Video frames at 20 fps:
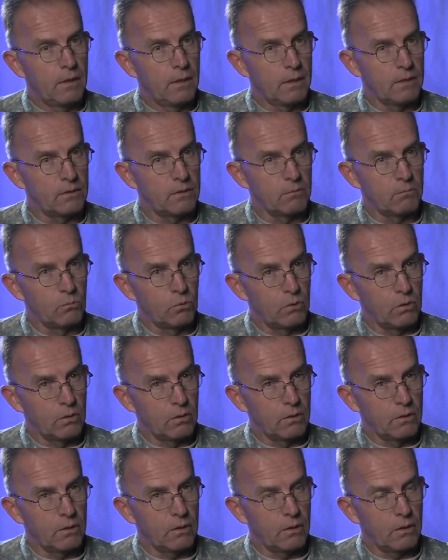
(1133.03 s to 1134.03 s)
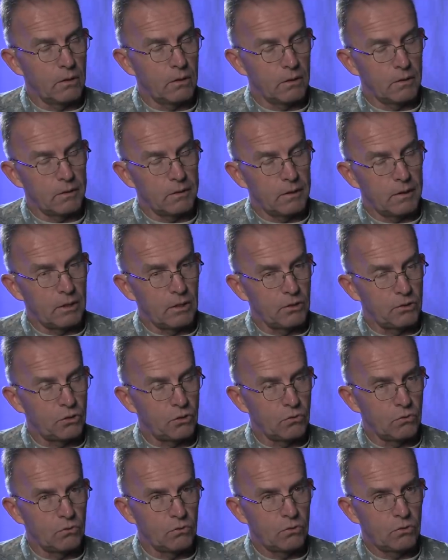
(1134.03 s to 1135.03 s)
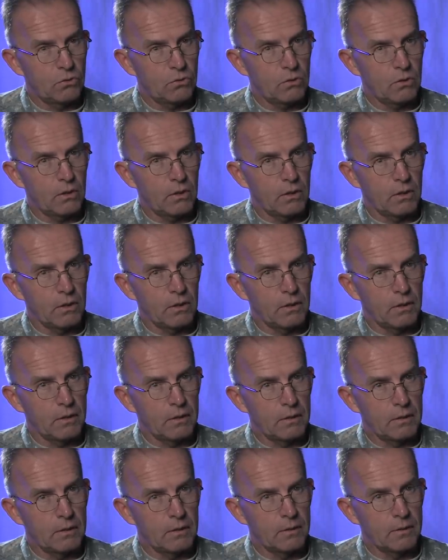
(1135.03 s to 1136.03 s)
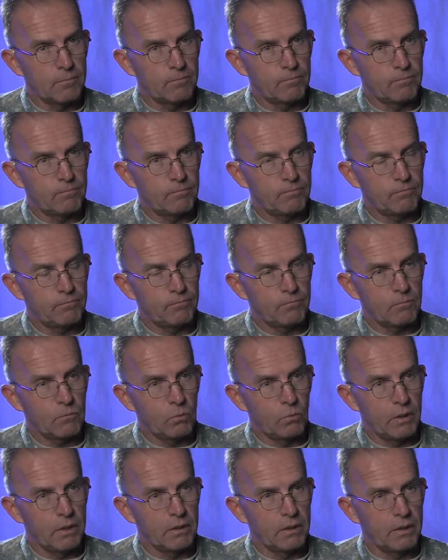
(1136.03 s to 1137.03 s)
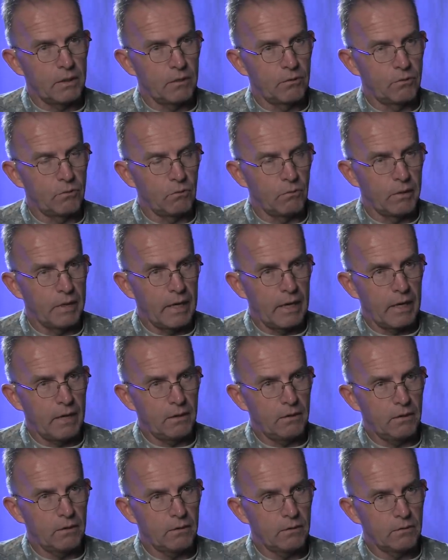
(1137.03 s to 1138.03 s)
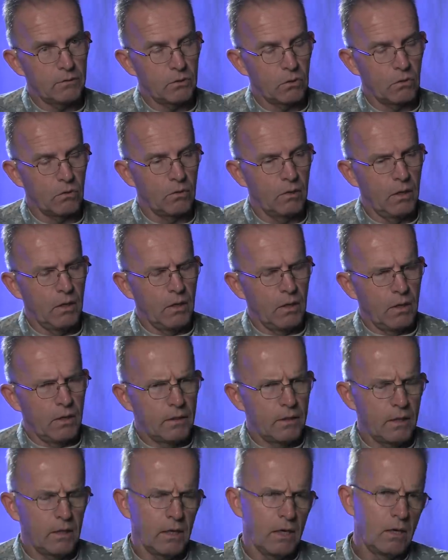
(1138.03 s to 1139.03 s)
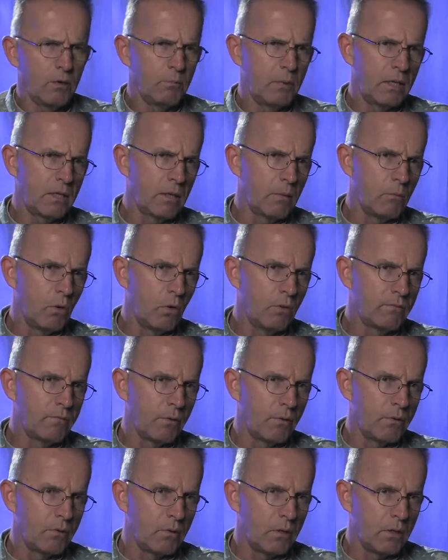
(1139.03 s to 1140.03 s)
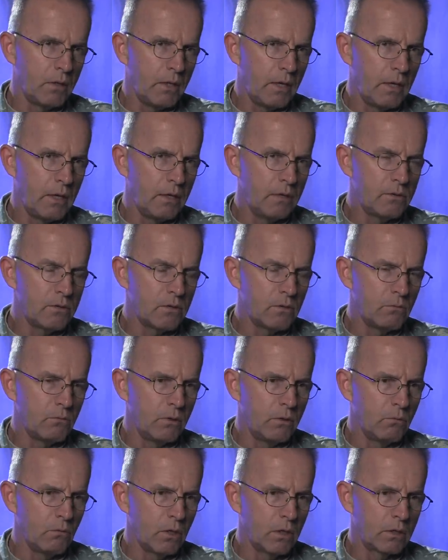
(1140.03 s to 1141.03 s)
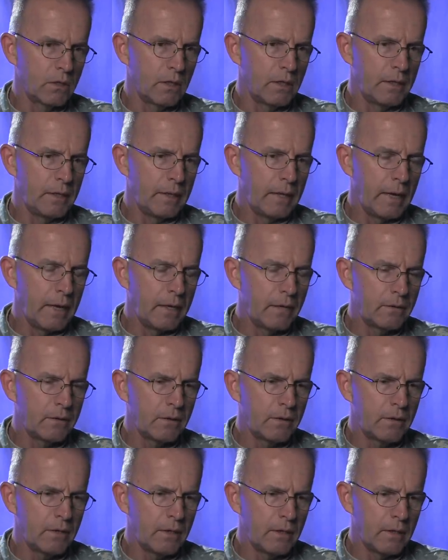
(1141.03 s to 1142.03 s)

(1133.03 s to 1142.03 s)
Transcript: Had some real uh, issues, and um, we had to get through that. So they allowed me to come home for 30 days, and we worked on that.